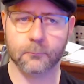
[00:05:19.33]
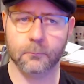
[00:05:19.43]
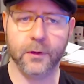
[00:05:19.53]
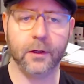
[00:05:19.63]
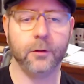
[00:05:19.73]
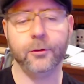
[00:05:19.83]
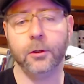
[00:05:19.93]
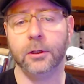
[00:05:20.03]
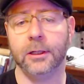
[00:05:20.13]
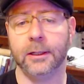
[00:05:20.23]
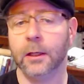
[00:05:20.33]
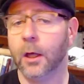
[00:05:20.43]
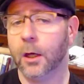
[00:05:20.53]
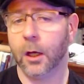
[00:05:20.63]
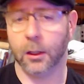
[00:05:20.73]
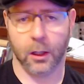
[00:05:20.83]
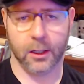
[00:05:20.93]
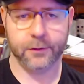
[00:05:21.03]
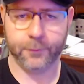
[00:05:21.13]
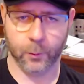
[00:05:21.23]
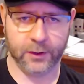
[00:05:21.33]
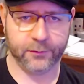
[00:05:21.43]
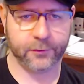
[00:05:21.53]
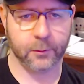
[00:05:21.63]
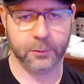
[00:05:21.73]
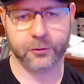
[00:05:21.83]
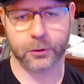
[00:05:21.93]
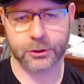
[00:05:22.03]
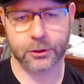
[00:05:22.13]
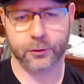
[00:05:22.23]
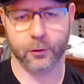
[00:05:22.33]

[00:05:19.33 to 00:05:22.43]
There are certainly a lot of different ways this can be structured,